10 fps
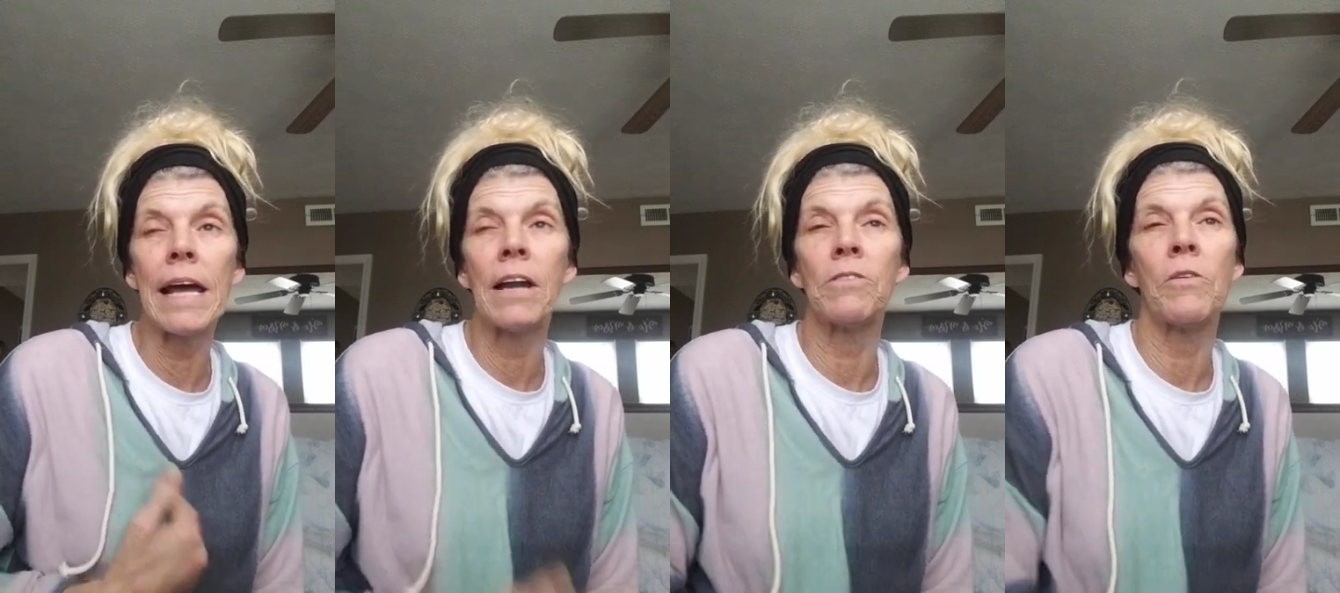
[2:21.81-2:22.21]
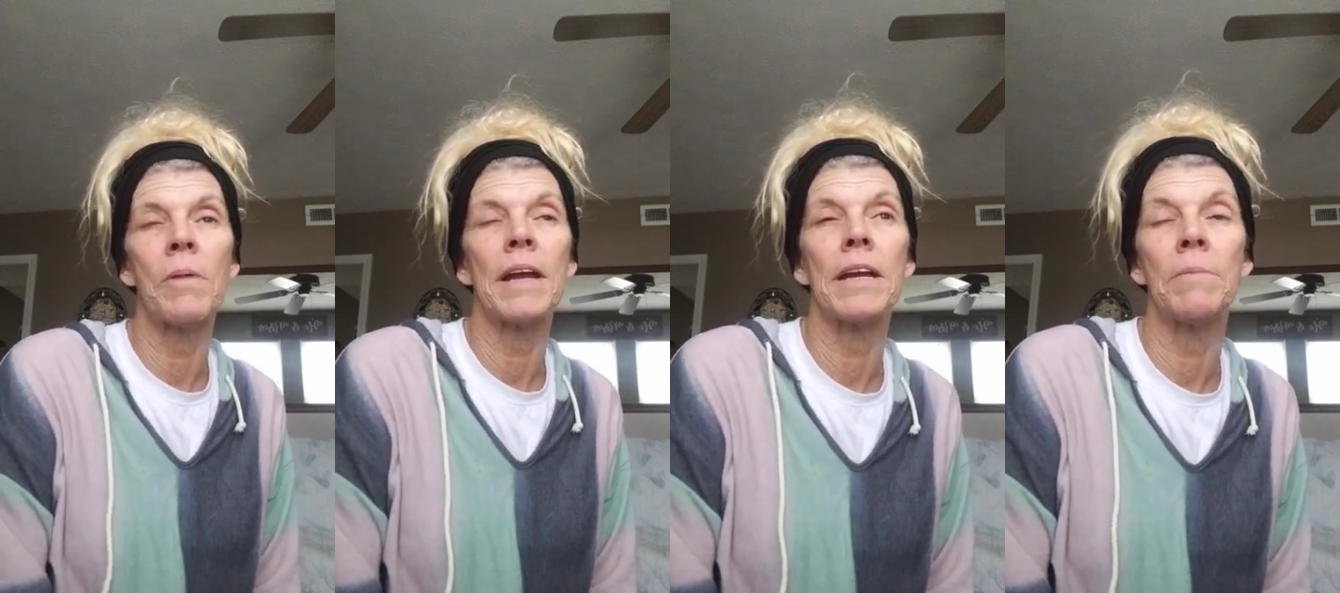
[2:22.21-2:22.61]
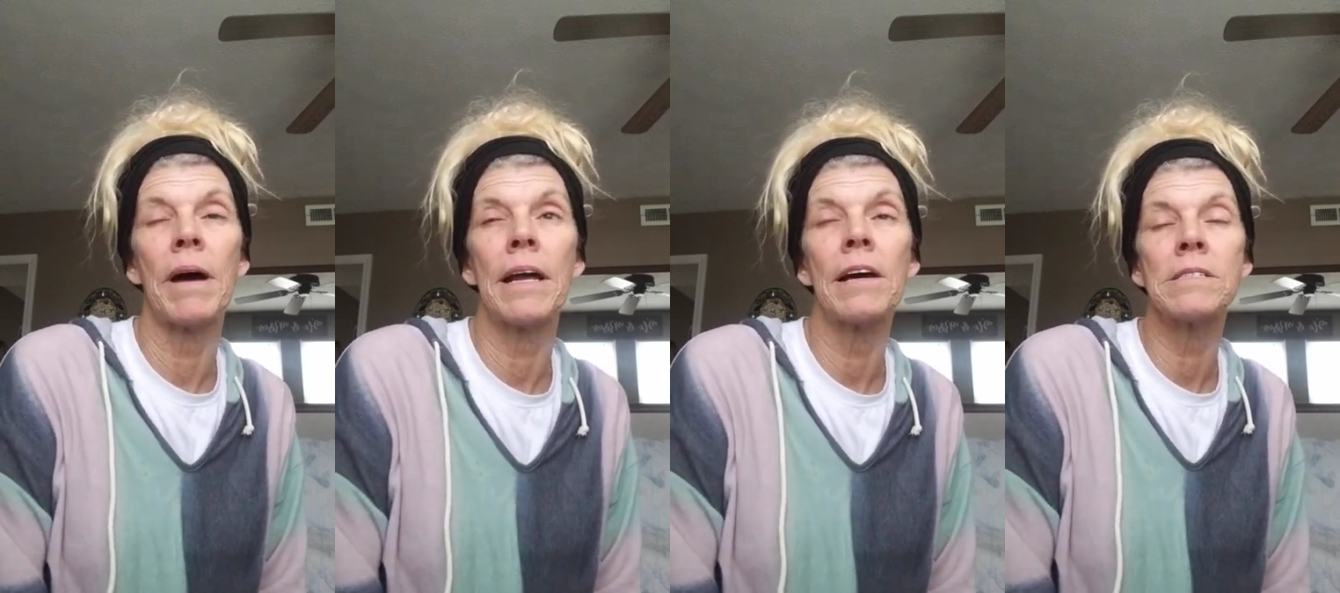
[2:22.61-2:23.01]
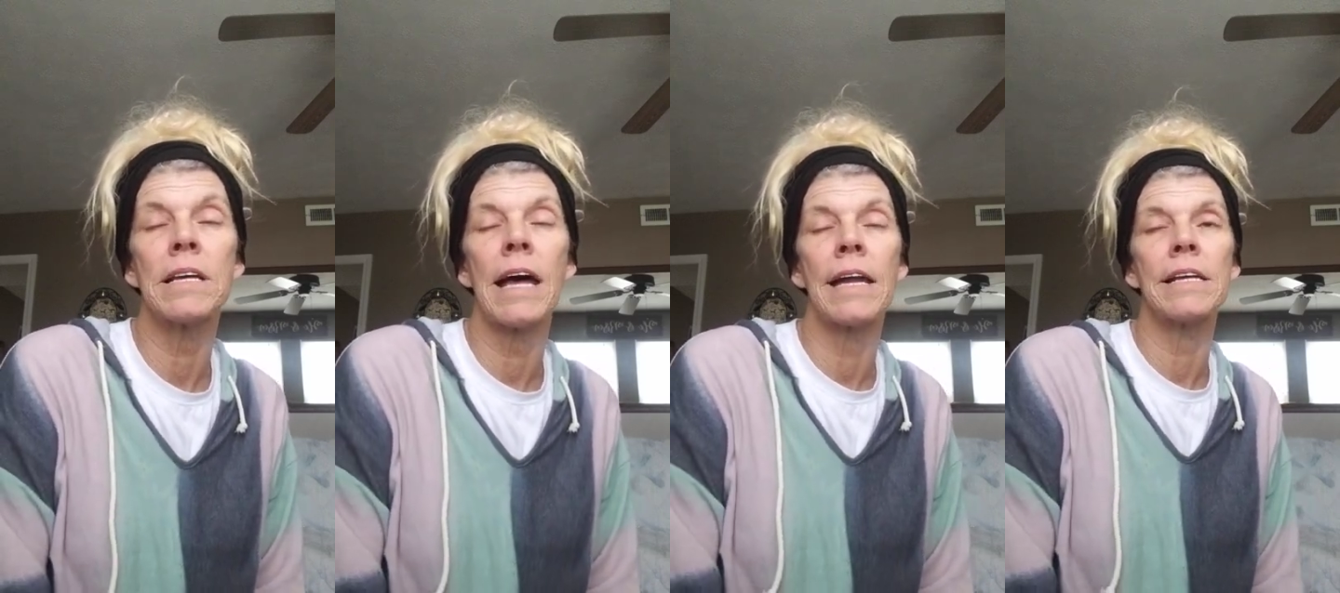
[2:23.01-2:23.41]
I don't know about anybody else
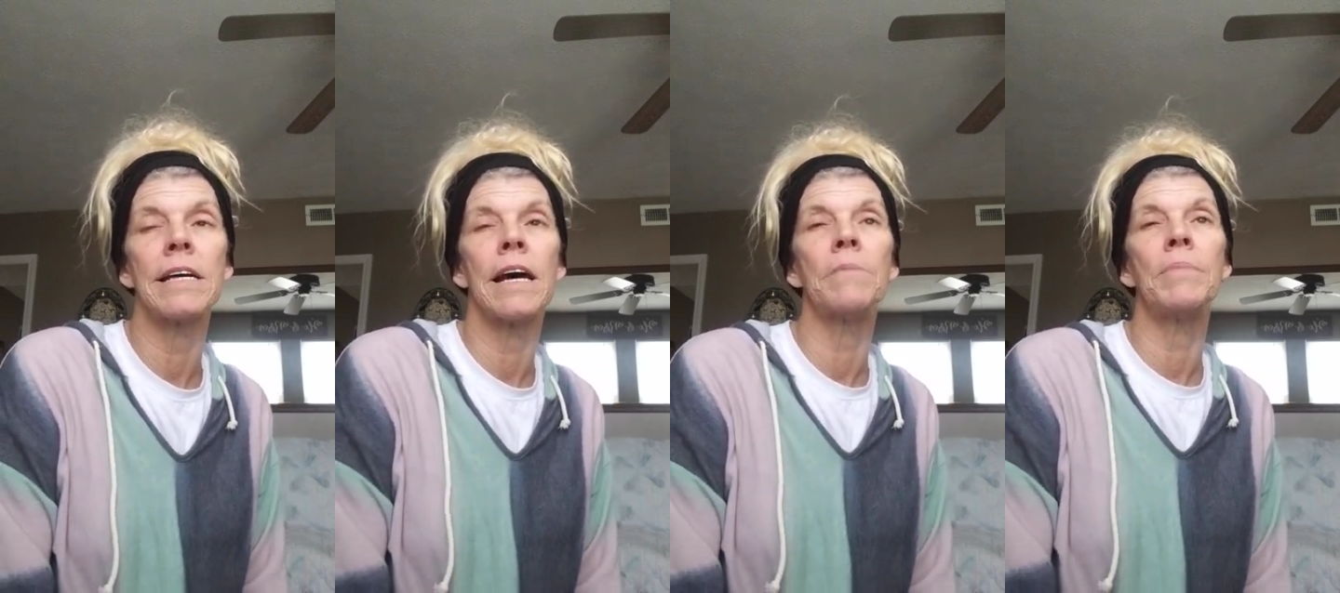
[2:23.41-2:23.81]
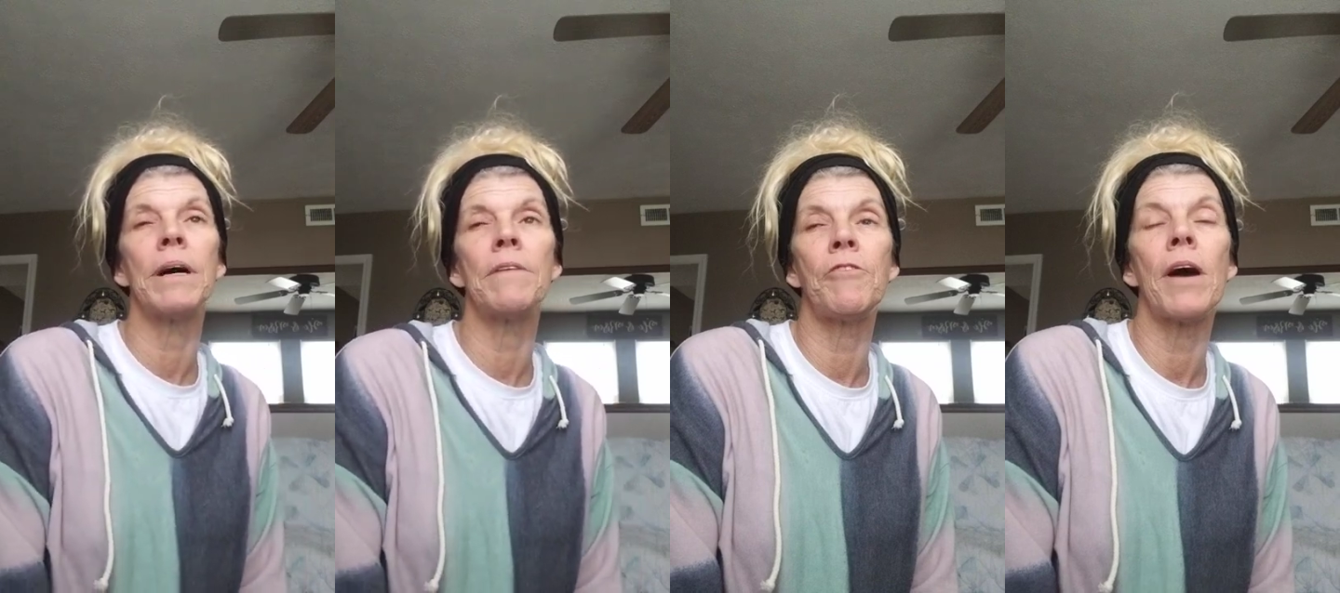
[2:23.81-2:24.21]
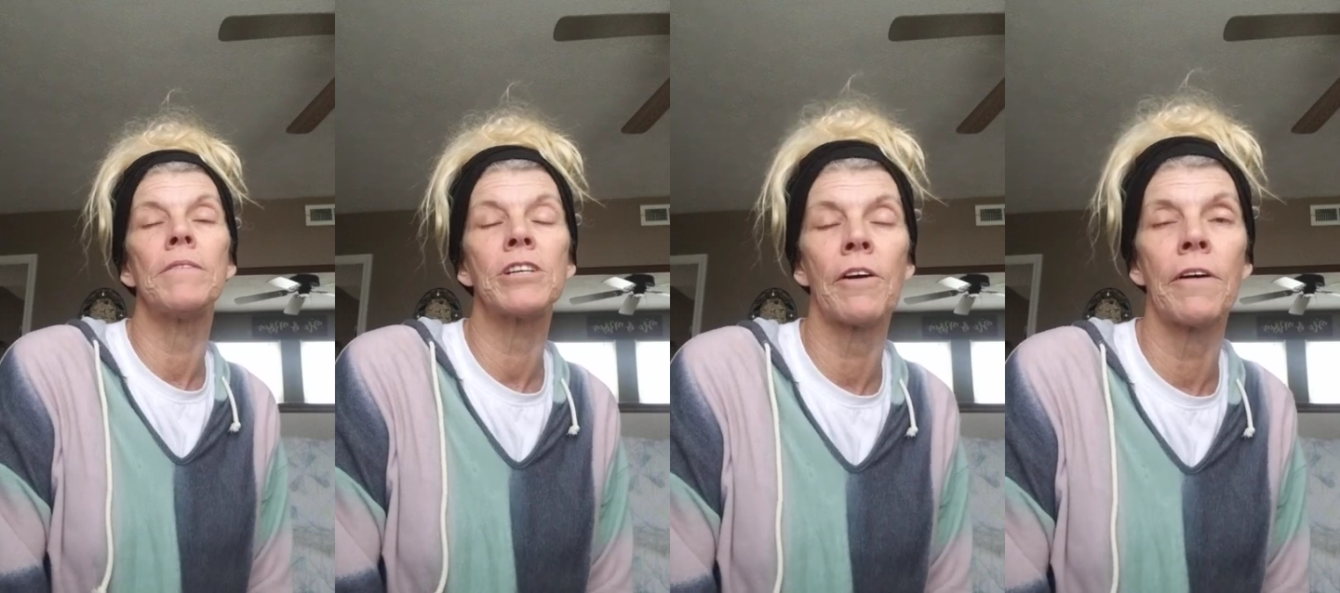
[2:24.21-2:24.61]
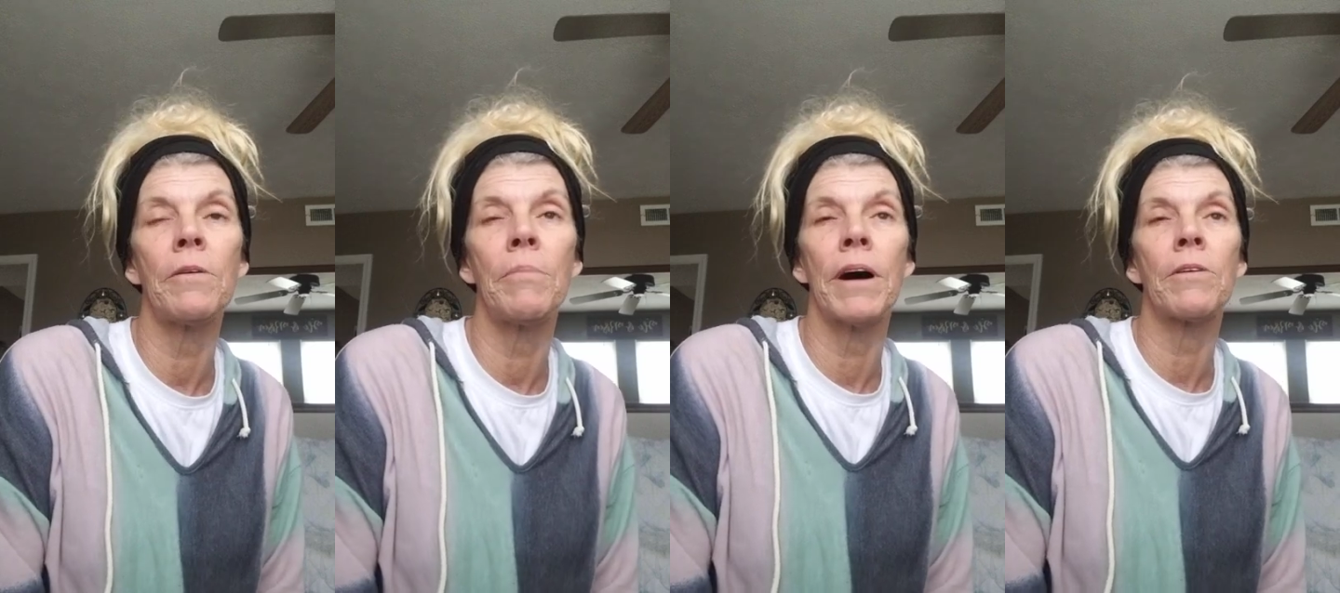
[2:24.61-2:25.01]
that had it done, but if you have a
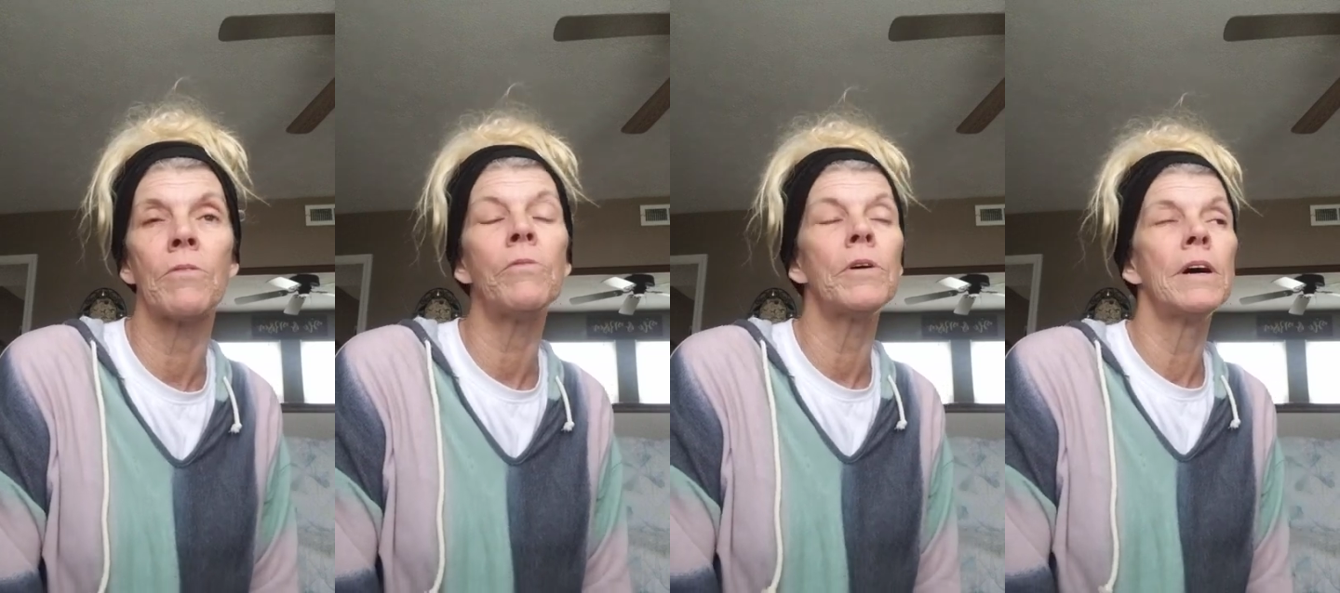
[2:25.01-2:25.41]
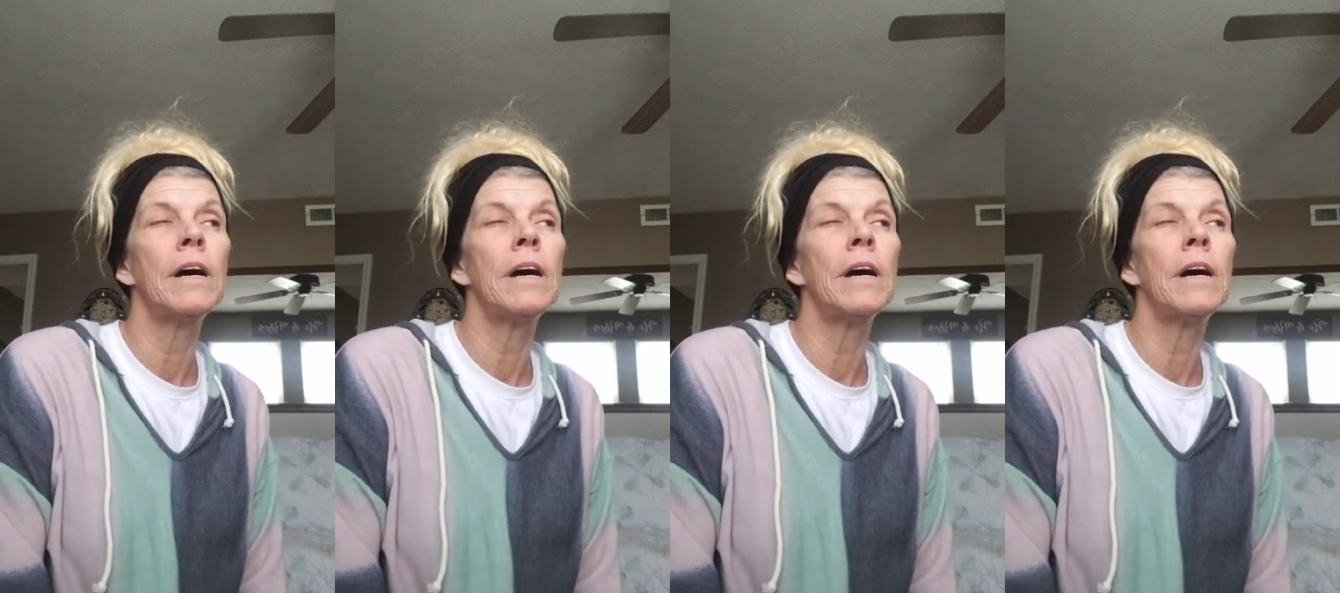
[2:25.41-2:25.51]
scleral buckle,